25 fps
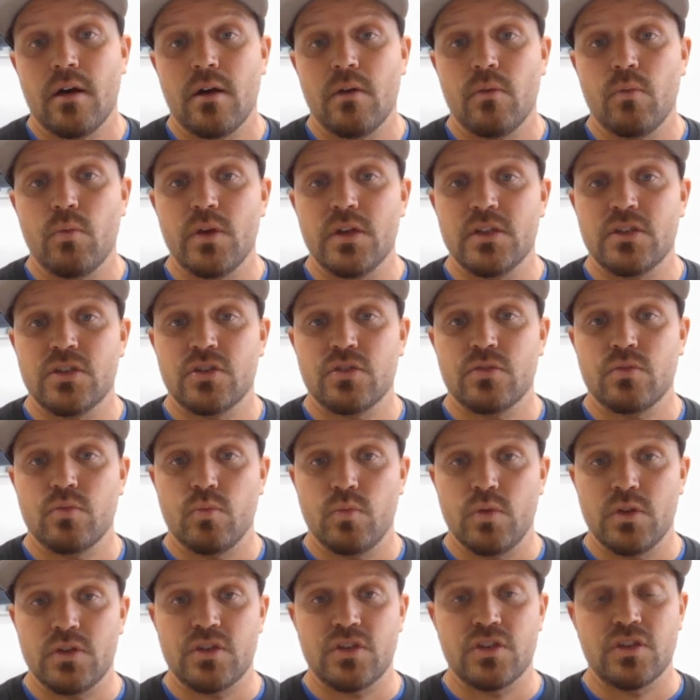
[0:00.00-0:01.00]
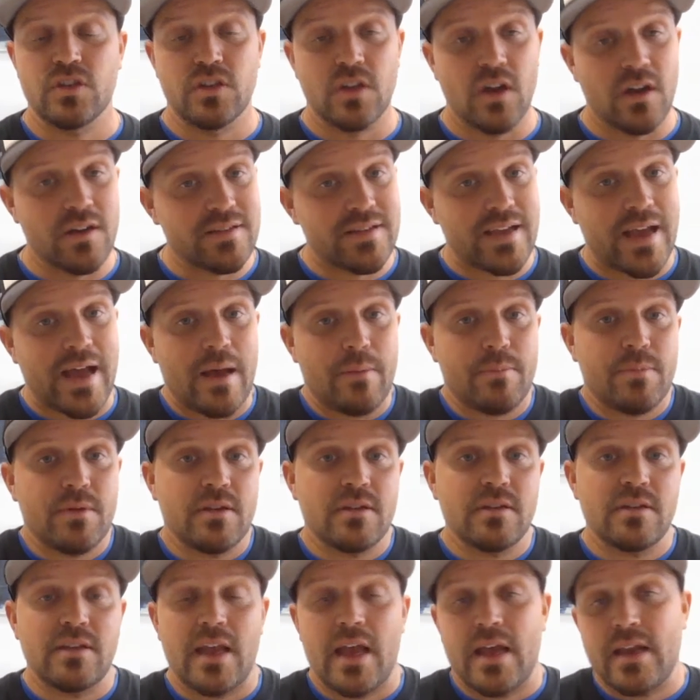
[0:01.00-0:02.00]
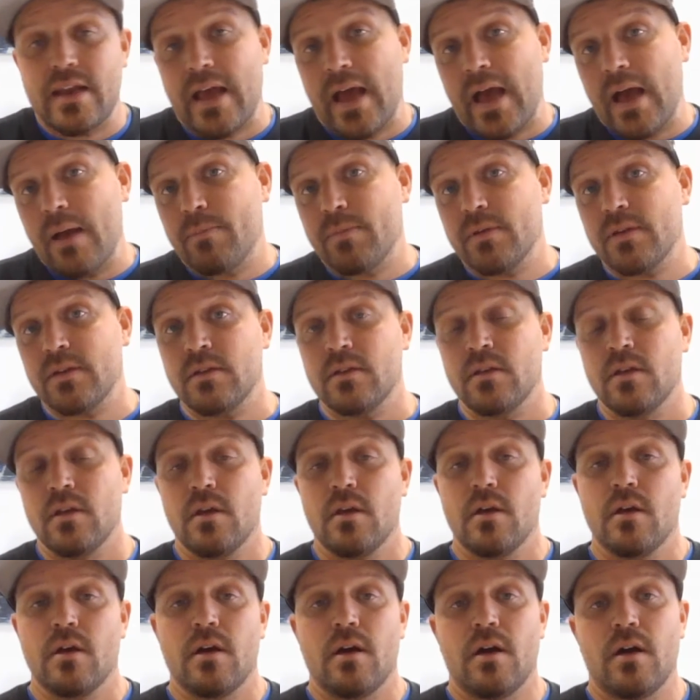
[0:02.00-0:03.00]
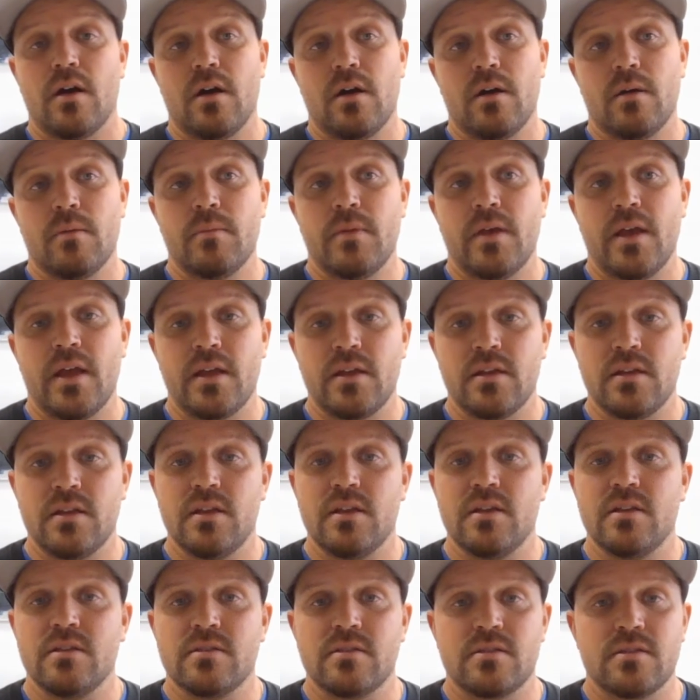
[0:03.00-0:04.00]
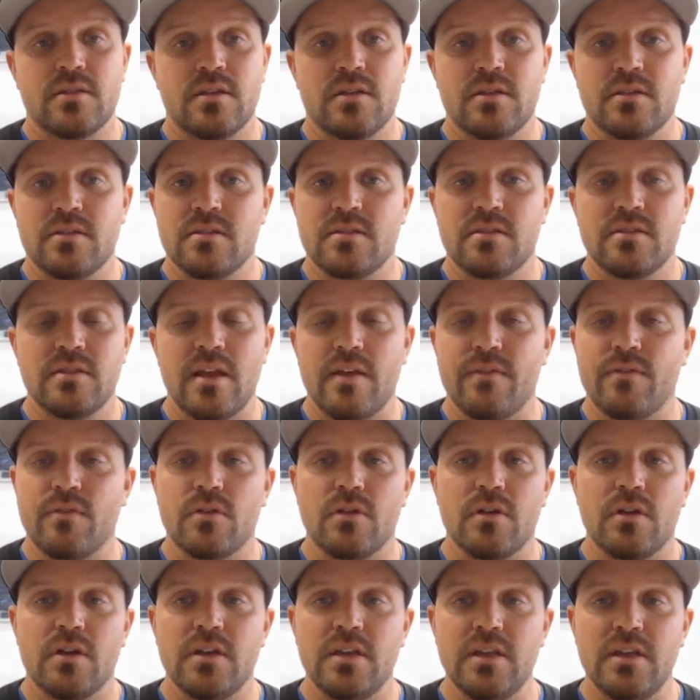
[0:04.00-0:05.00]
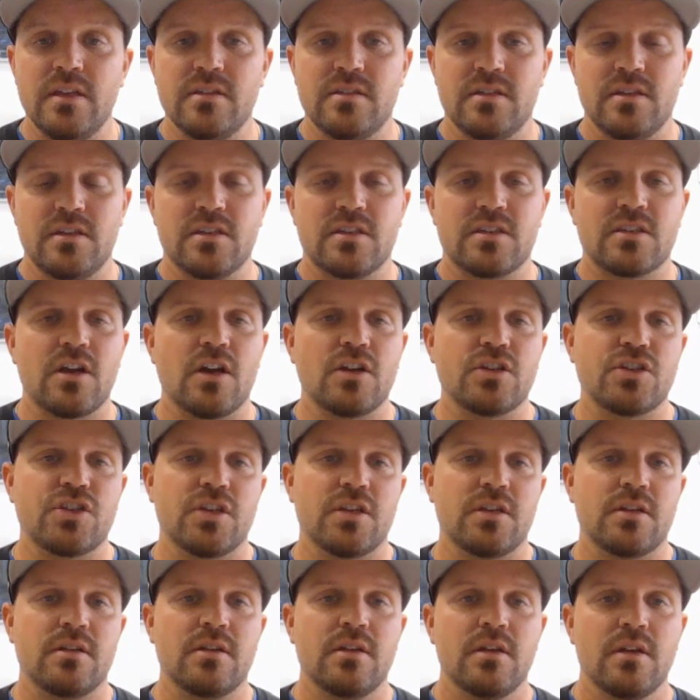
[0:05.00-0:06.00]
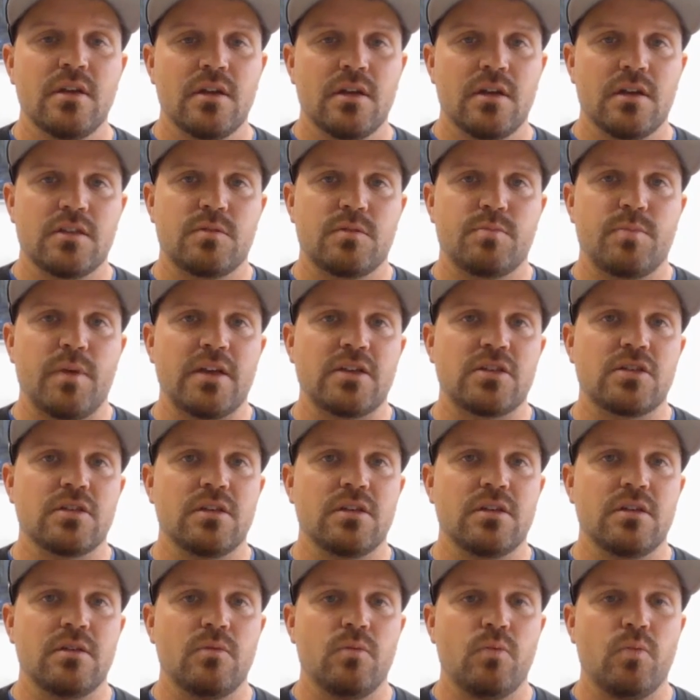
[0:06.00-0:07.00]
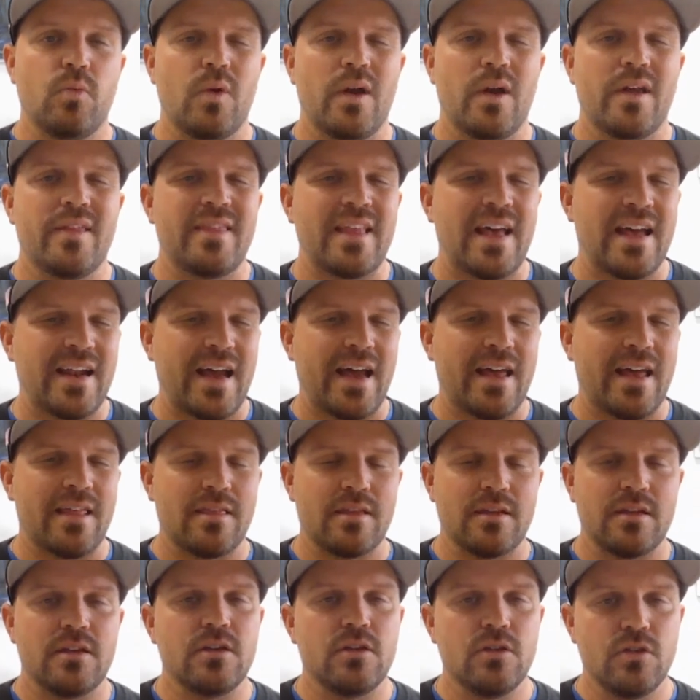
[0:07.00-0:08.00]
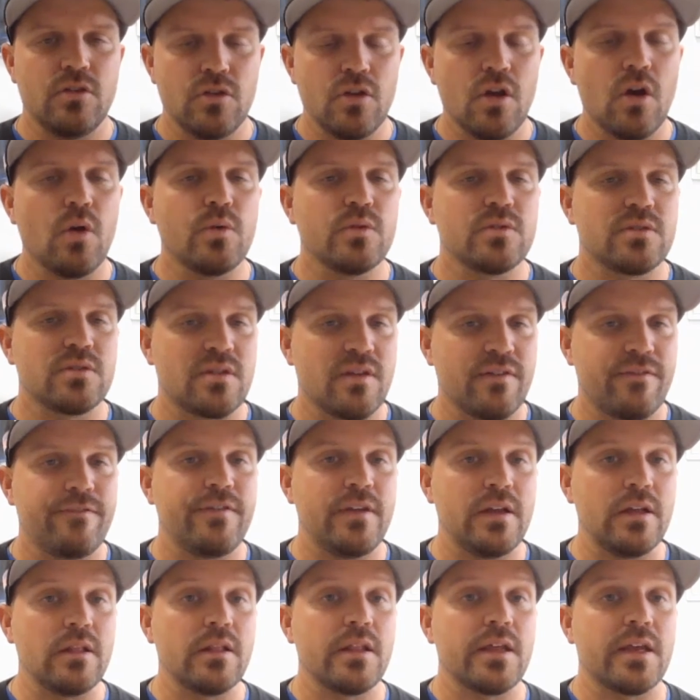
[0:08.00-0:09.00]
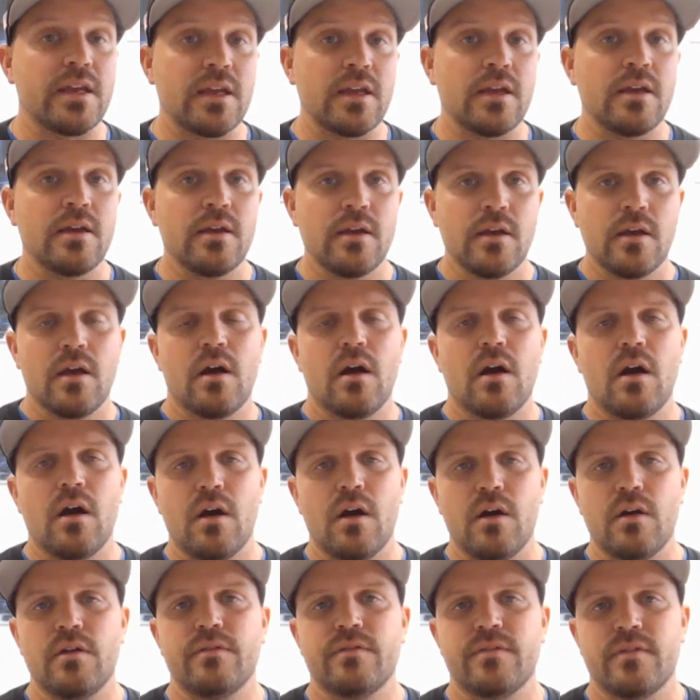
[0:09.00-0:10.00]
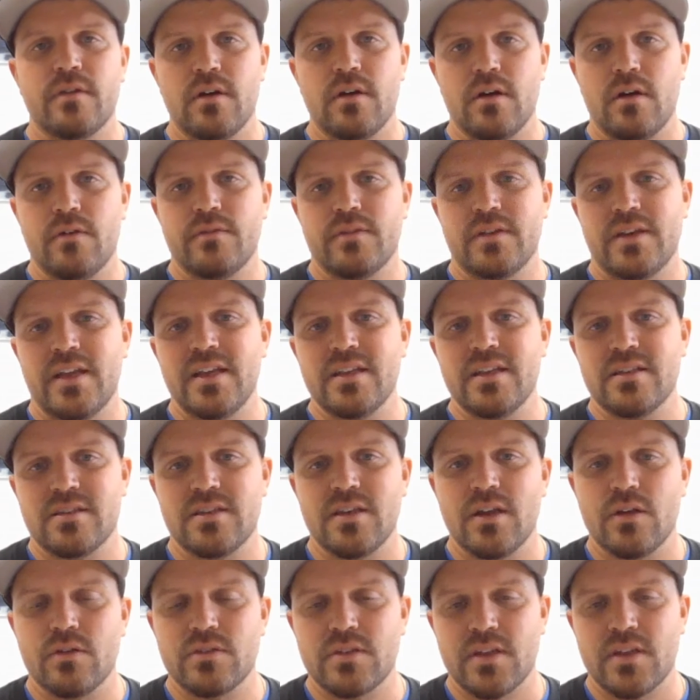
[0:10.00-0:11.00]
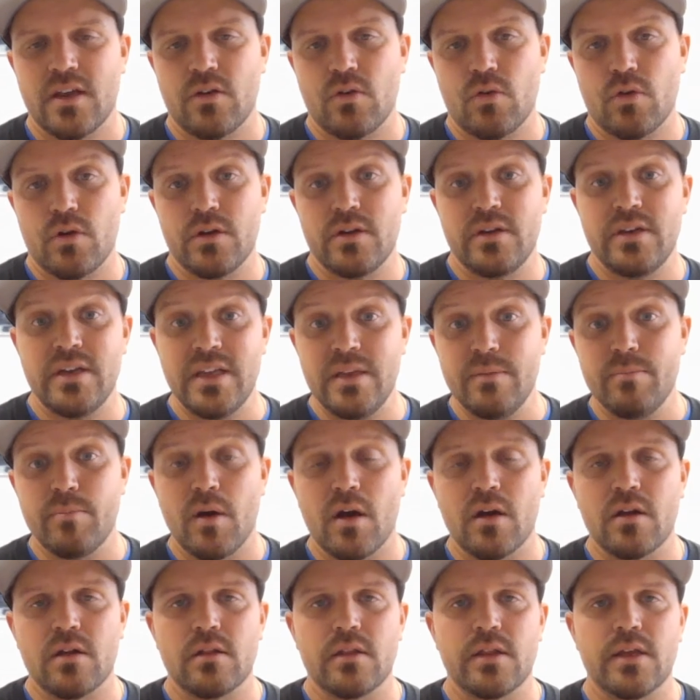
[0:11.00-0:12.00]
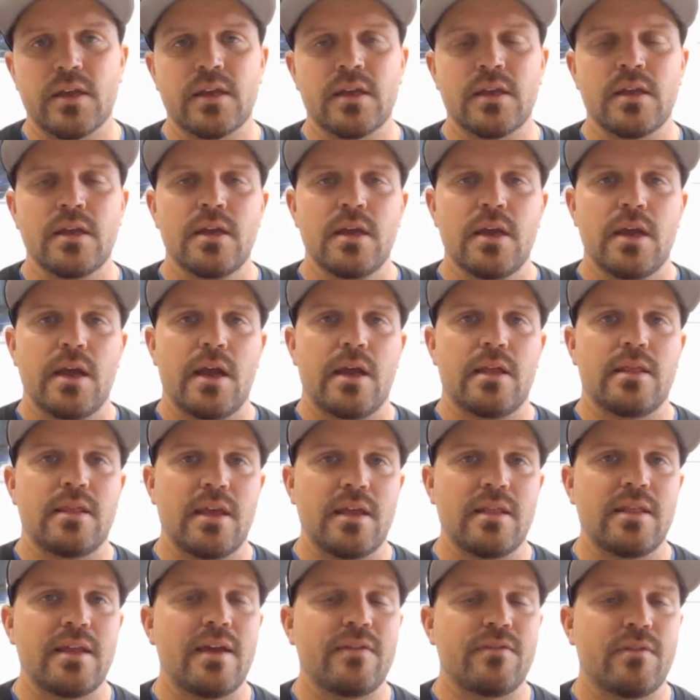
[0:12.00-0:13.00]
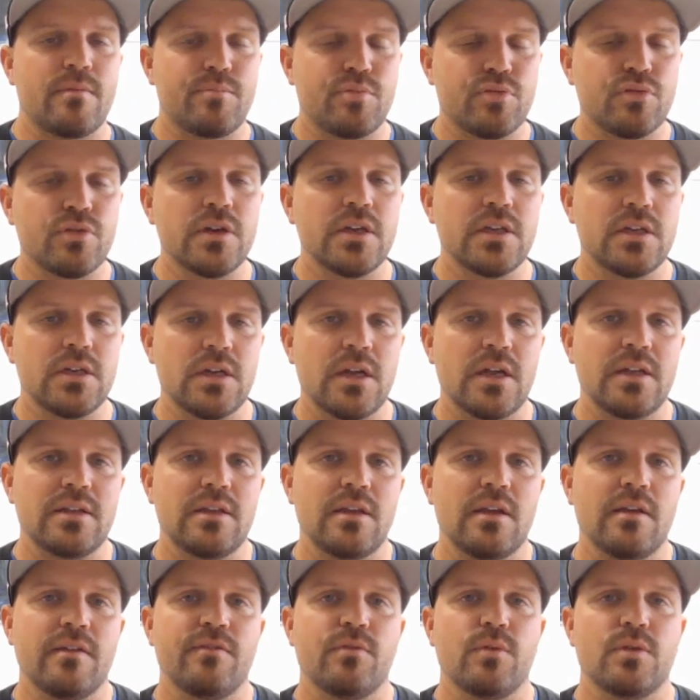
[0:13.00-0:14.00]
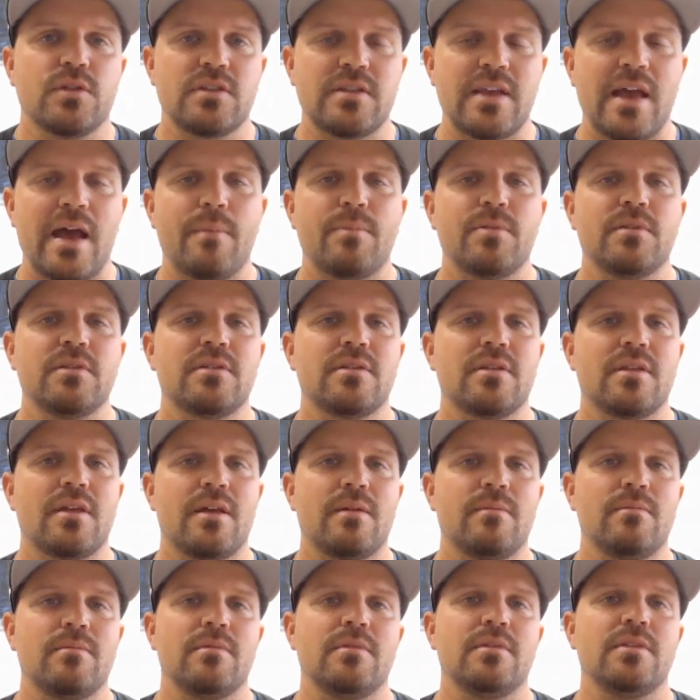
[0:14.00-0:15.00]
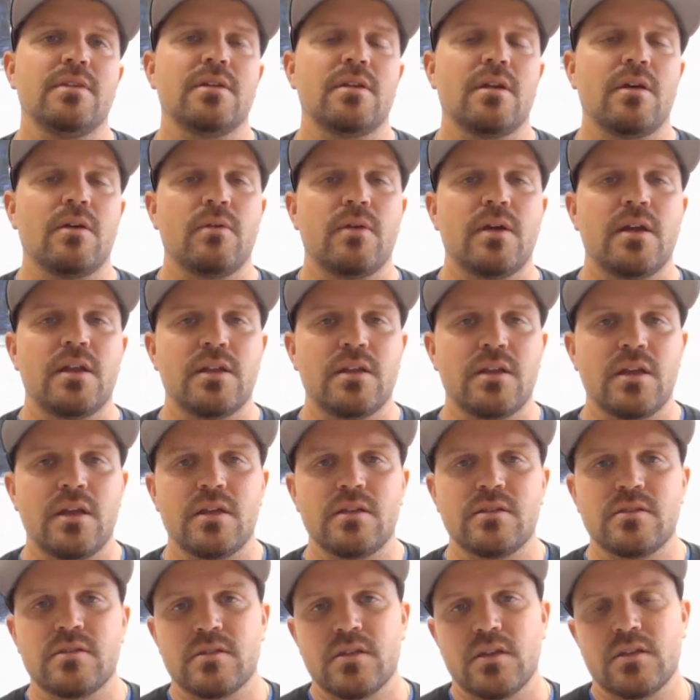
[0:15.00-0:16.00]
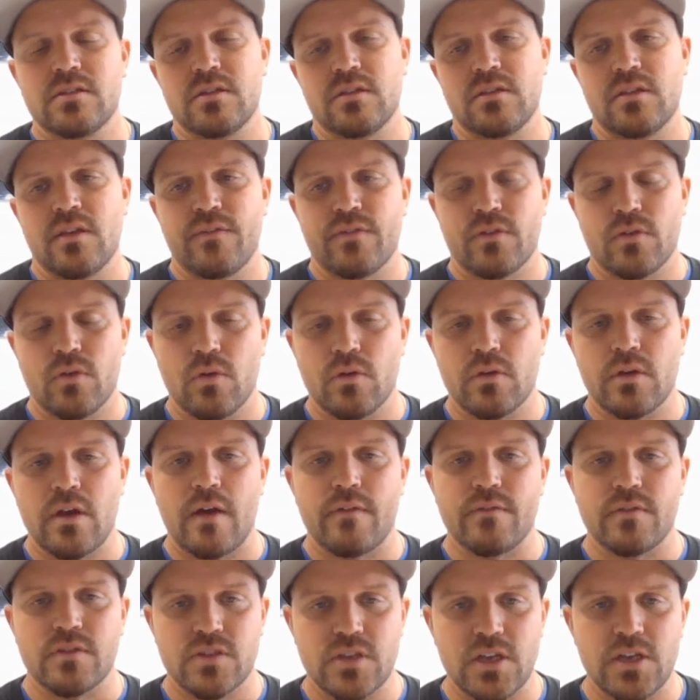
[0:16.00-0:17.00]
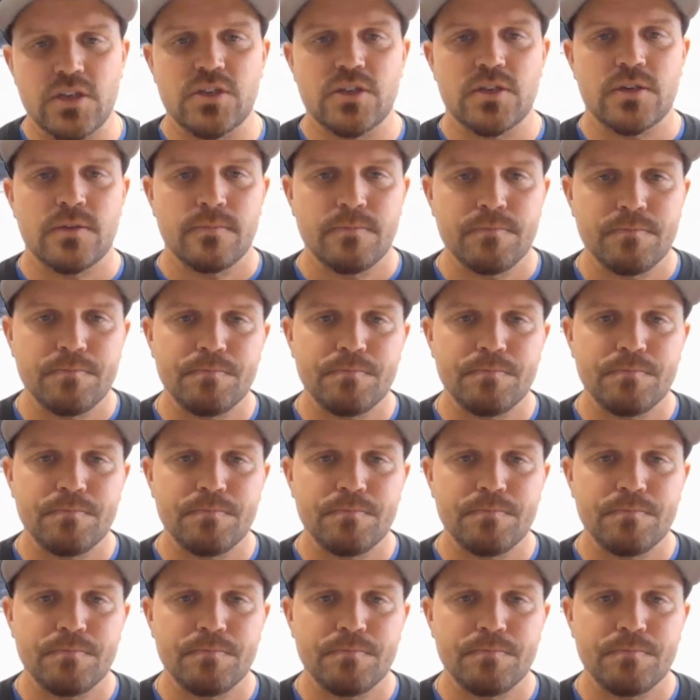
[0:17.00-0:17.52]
which does happen, can happen, and is never an easy discussion, especially when that athlete knows the feeling of an ACL tear or a knee buckling, and they have a pretty good idea of what's happened to them, and it's a difficult conversation.